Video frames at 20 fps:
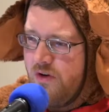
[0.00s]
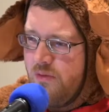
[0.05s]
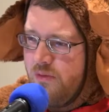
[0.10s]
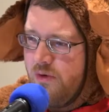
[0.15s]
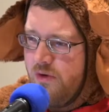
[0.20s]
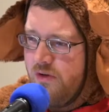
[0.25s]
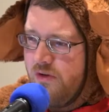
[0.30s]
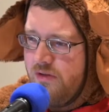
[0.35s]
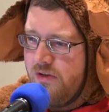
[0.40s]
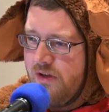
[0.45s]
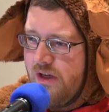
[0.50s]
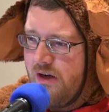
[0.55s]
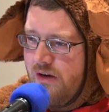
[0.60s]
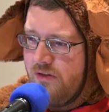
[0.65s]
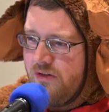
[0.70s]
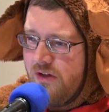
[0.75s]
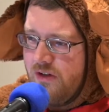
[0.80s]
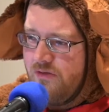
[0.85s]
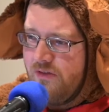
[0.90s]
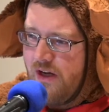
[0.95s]
booth and how
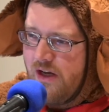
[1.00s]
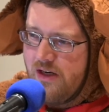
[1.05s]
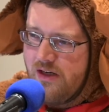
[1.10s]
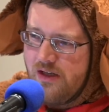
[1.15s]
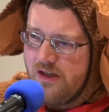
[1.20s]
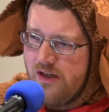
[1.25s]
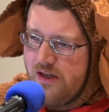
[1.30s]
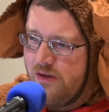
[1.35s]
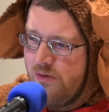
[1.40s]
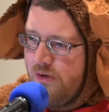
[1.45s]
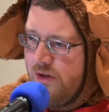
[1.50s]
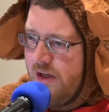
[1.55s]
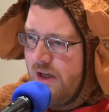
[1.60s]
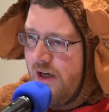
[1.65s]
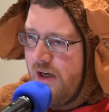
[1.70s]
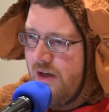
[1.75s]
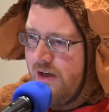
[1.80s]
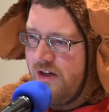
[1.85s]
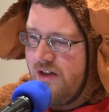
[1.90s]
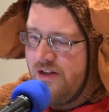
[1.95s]
it's like vanity and
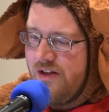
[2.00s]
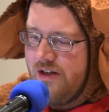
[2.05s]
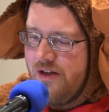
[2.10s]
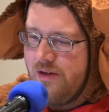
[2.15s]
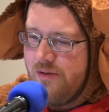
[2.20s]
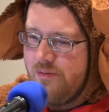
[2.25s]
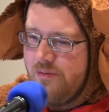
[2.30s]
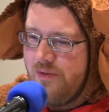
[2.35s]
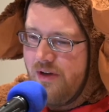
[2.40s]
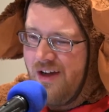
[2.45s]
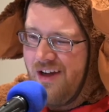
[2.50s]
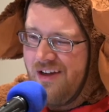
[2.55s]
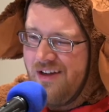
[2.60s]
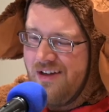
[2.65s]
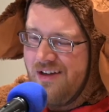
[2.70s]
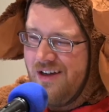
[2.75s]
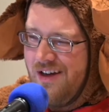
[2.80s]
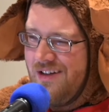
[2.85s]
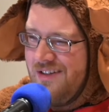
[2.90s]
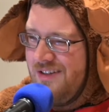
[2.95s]
whatnot. I can
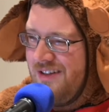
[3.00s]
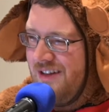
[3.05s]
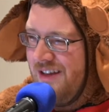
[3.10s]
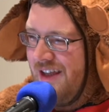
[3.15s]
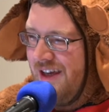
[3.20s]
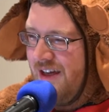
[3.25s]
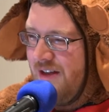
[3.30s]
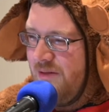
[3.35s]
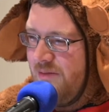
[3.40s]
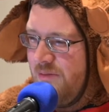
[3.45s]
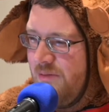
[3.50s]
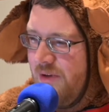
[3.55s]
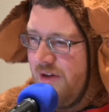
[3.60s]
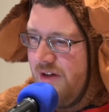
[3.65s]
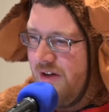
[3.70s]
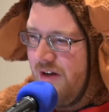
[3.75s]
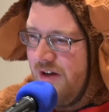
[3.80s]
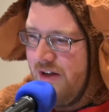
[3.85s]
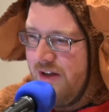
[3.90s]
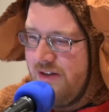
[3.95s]
kind of see that, but
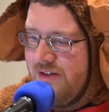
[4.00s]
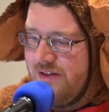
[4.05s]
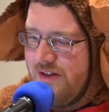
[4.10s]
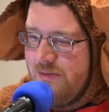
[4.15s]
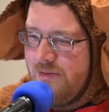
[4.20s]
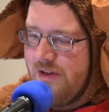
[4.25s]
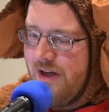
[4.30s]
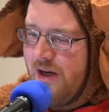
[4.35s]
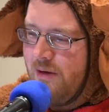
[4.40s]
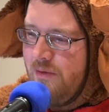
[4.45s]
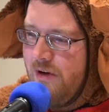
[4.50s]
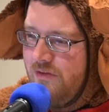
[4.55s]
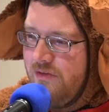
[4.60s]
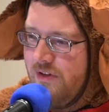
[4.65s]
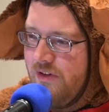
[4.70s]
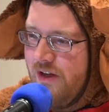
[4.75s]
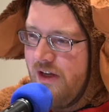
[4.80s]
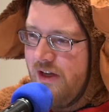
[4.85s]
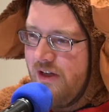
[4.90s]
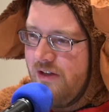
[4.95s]
at the same time, I feel
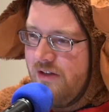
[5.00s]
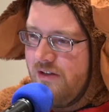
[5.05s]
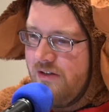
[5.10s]
like,